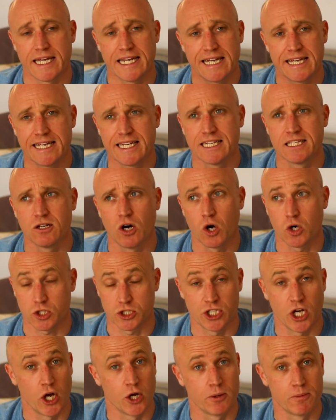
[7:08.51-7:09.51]
in
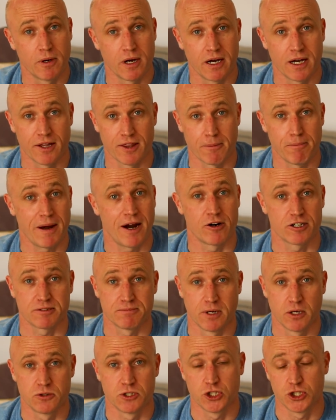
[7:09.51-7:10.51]
October at the
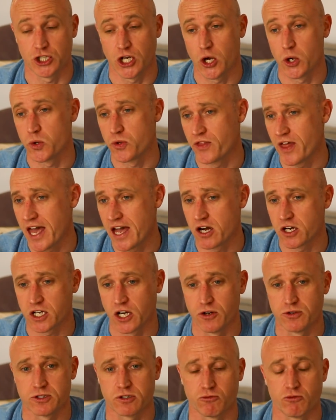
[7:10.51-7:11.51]
Paris Motor Show, they are
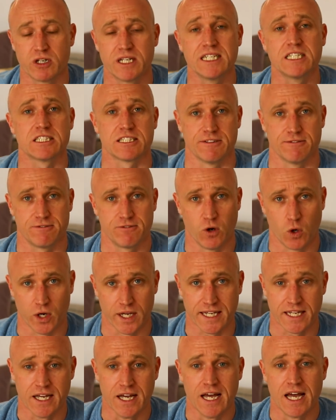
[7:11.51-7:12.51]
going to release it
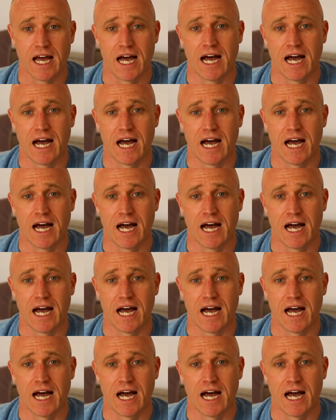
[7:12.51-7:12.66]
fully.